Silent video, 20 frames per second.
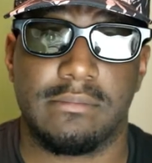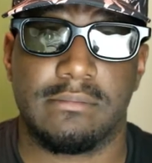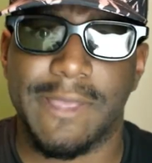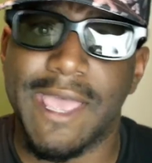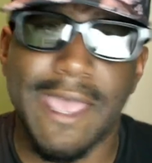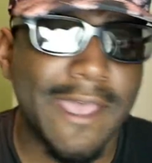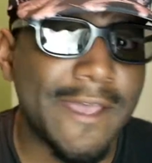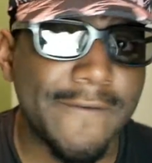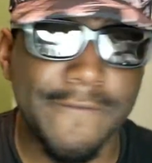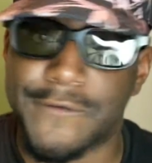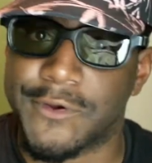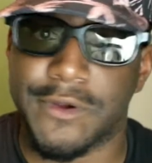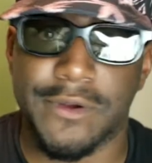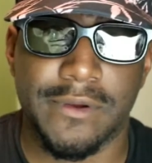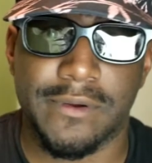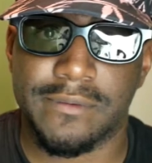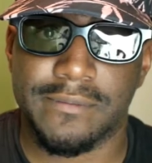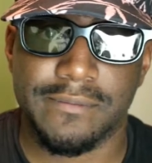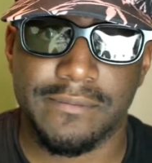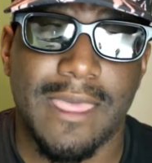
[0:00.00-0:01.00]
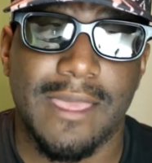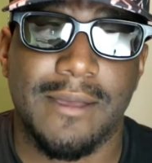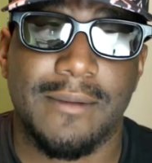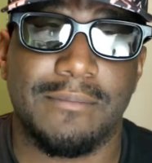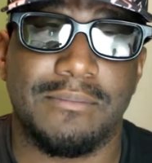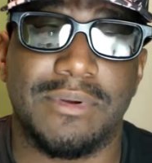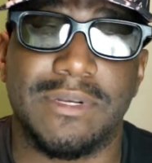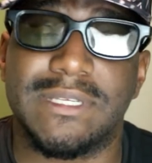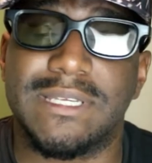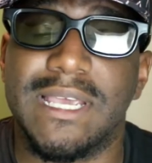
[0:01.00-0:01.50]
ever.
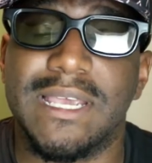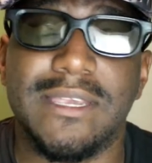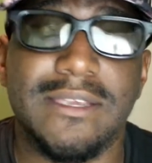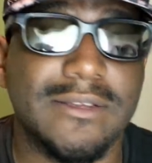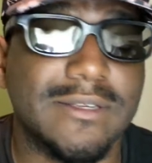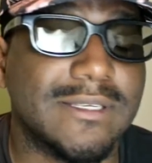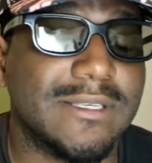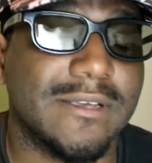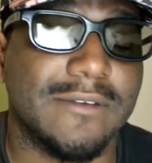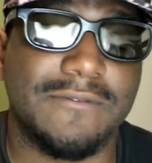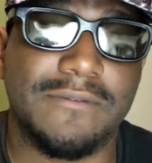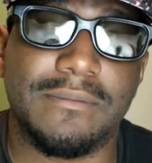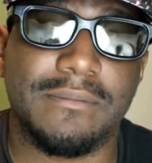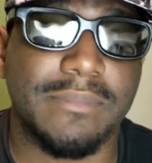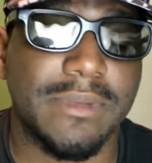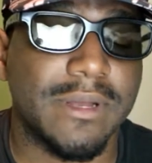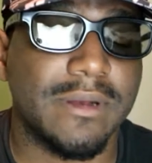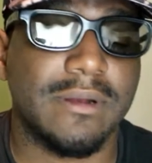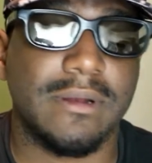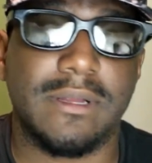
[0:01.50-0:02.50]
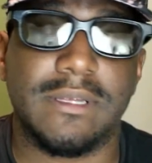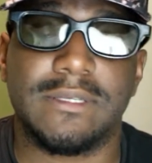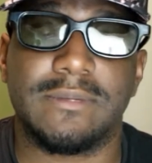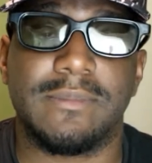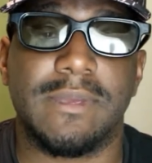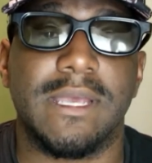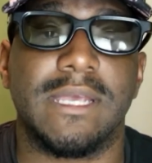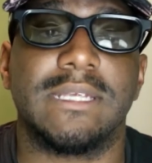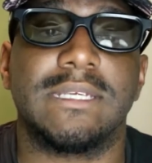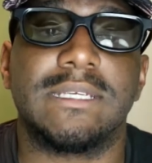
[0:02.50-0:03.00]
Protect yourself from bitterness,
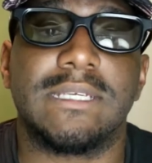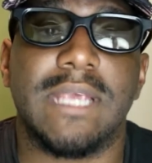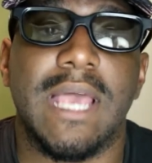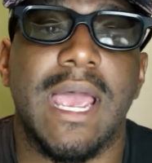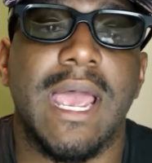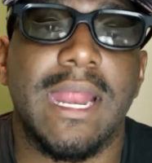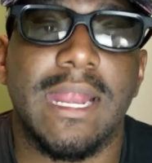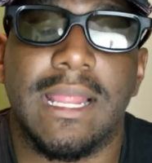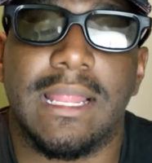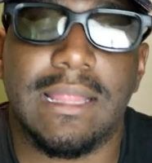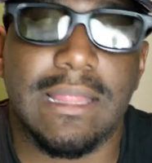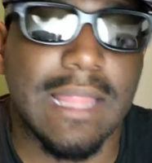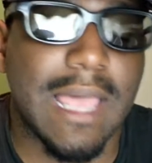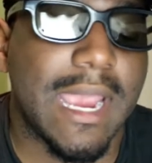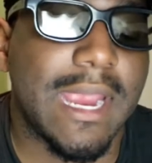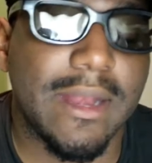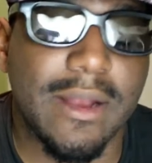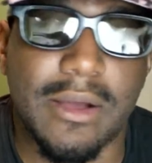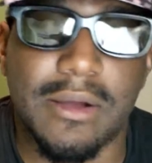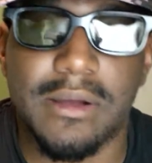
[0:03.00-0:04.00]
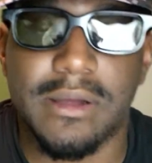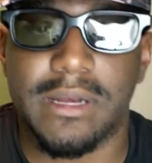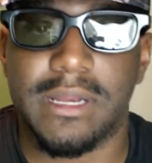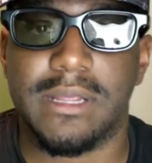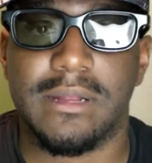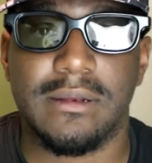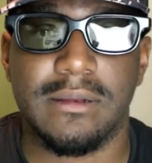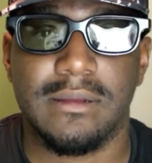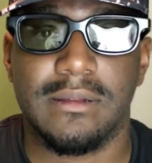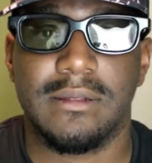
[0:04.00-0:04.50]
man. Shine a light on
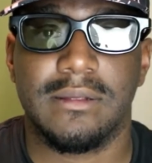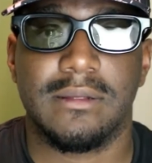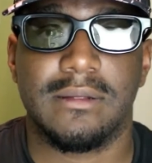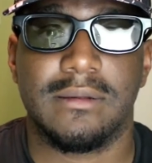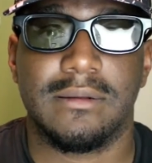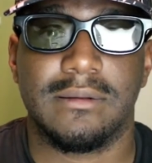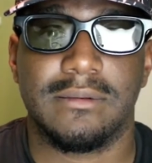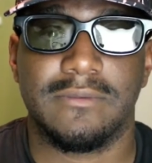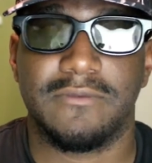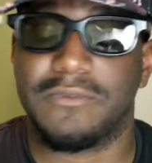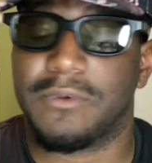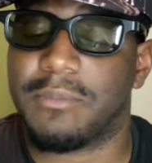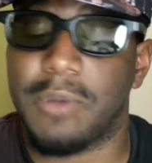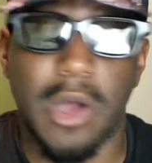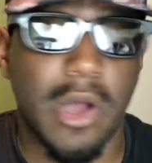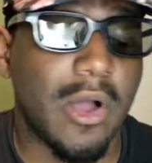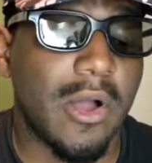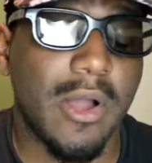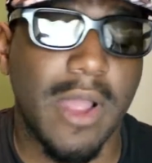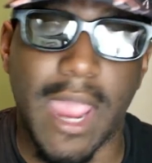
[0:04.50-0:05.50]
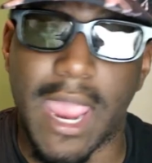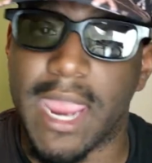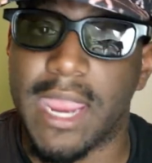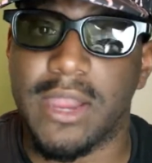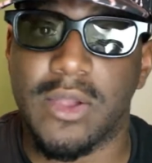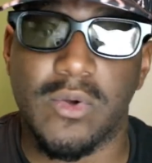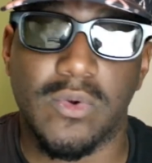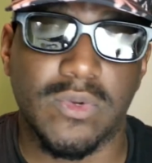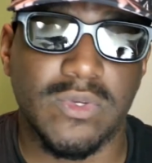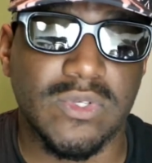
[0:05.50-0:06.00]
it from all
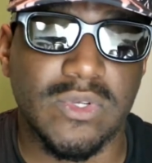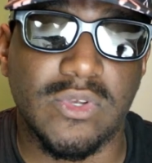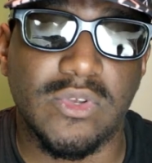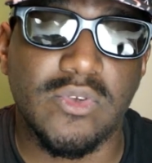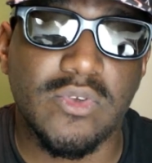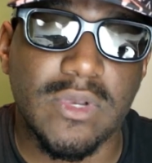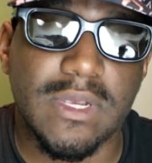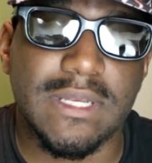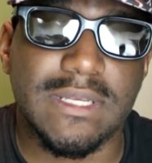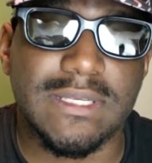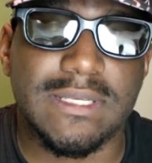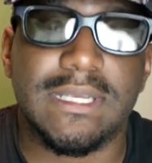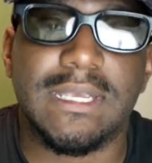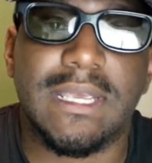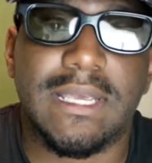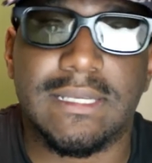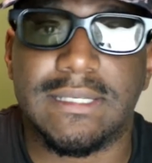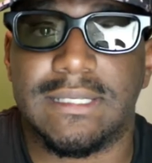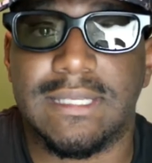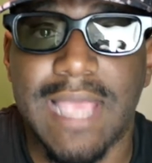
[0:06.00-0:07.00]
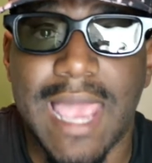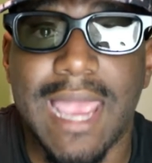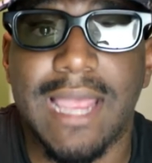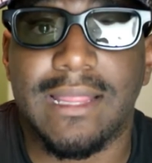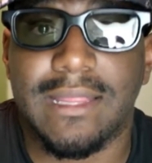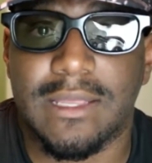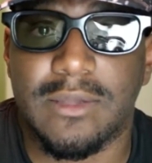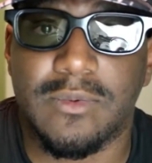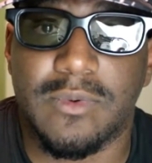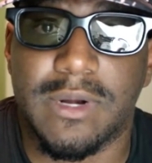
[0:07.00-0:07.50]
angles so you can see
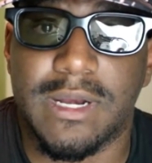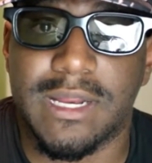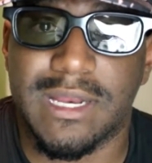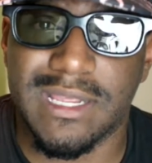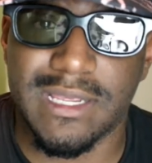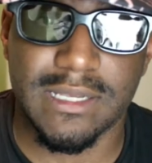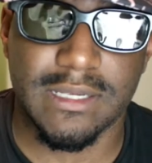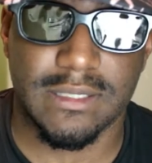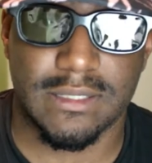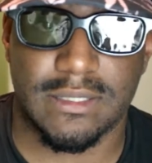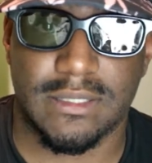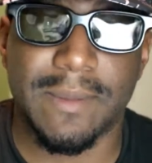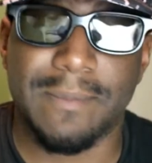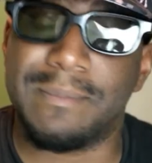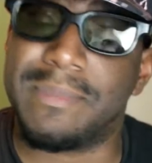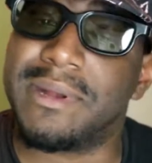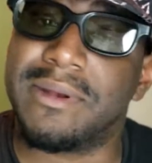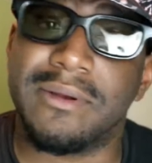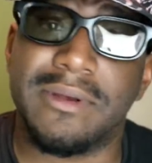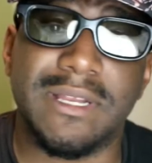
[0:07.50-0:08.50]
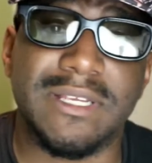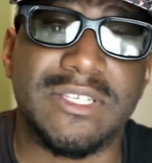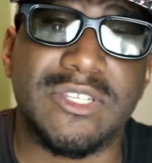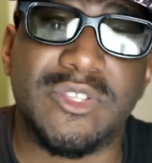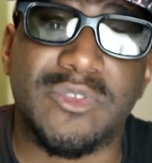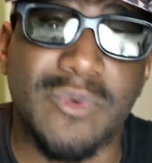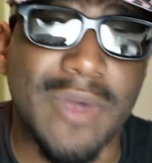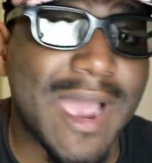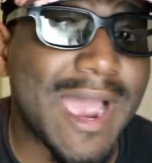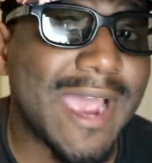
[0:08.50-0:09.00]
exactly what it is. Bitterness
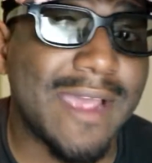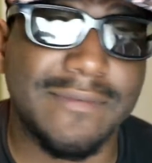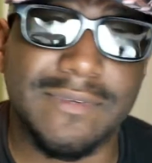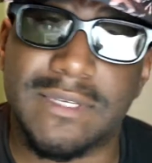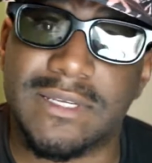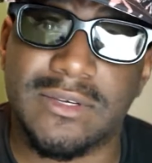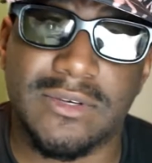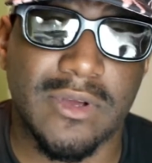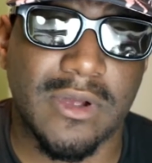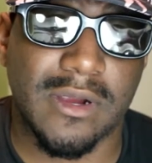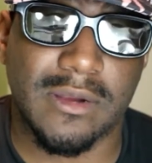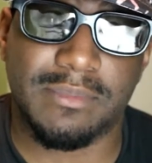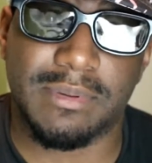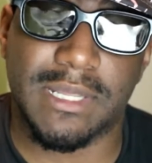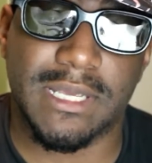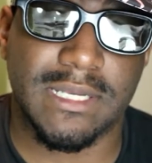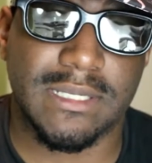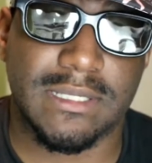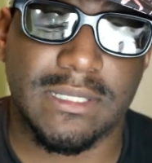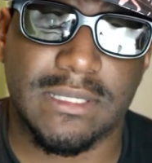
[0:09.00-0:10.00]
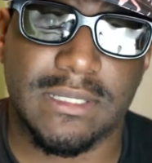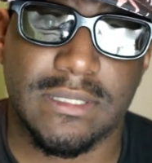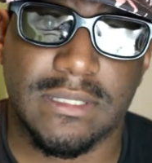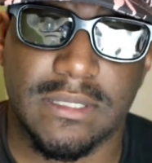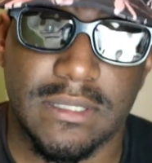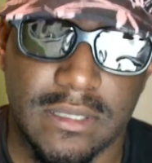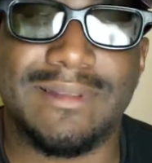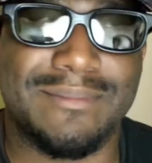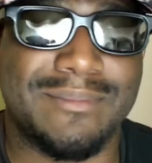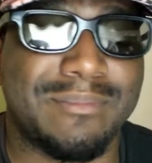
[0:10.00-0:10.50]
thrives in dark
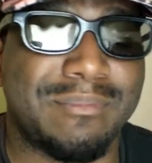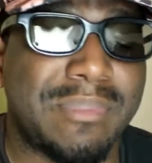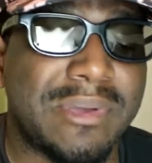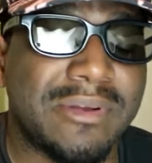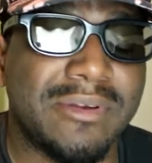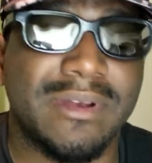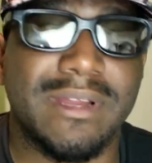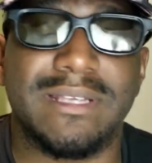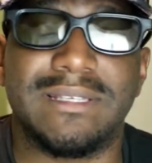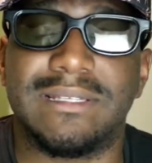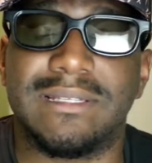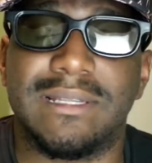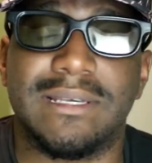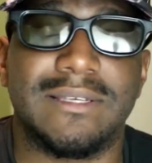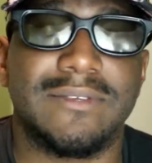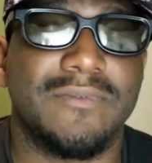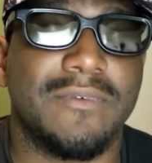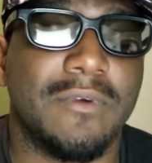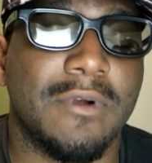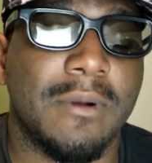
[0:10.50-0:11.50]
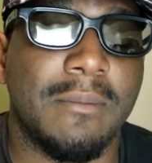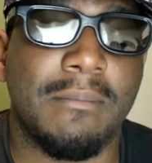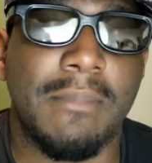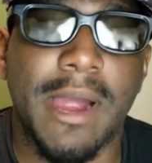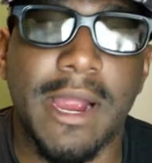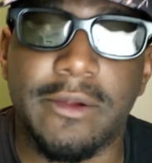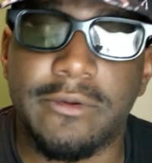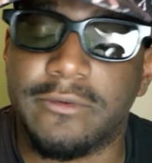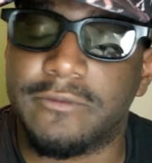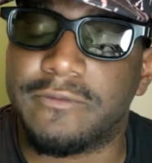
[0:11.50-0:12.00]
places. Bitterness looks for a
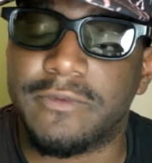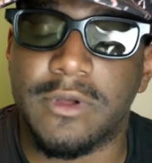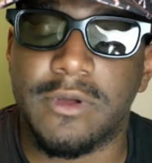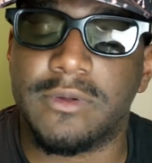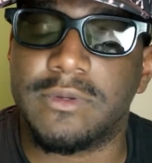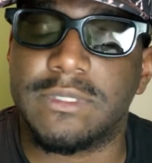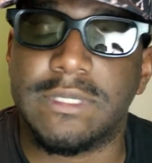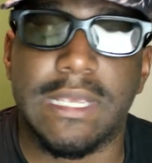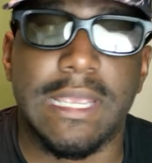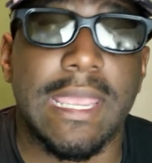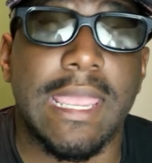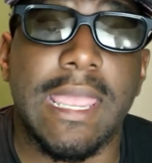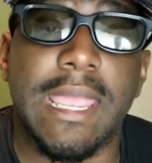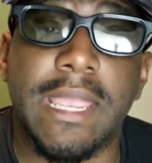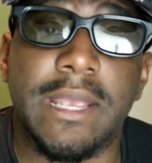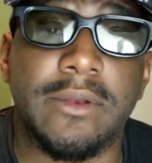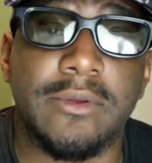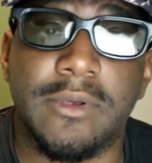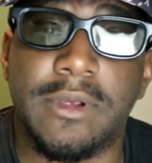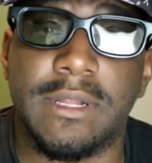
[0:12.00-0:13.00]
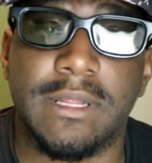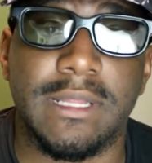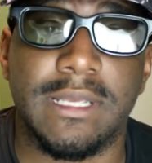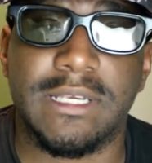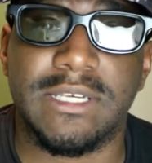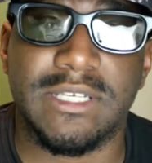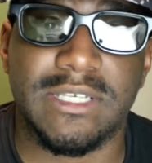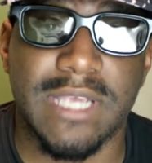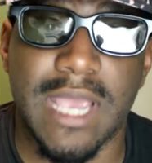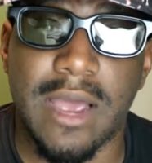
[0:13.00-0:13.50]
microphone to ignorantly
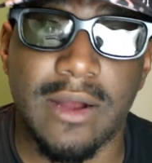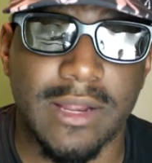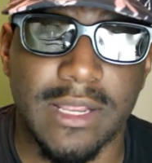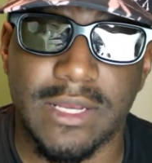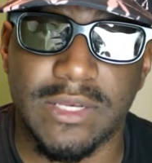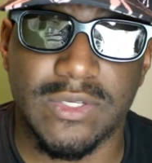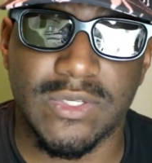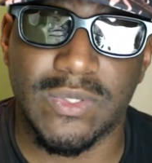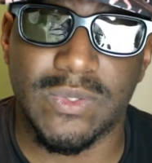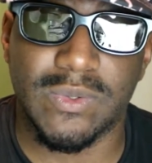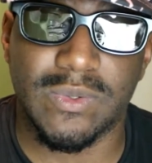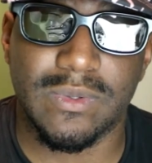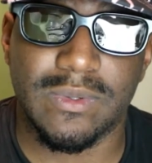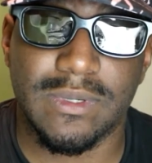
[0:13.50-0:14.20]
shout into,